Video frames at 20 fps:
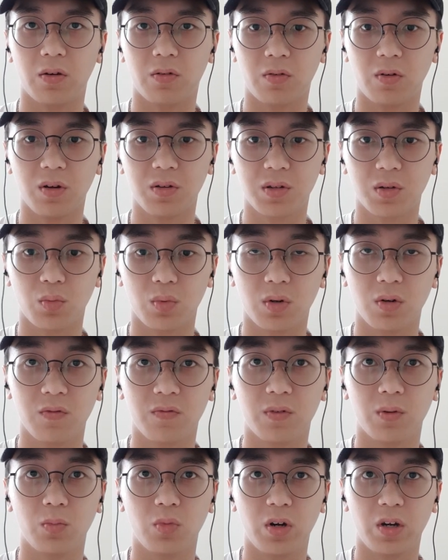across the
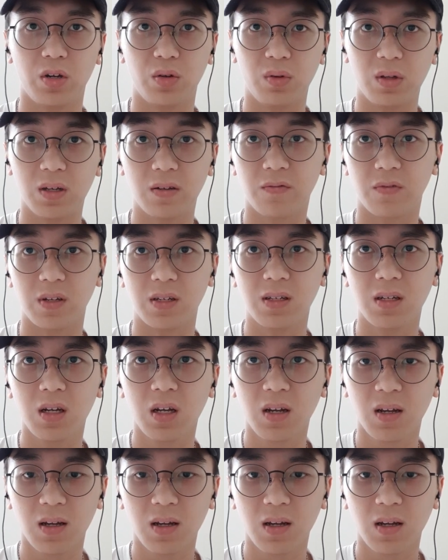world from where you live in.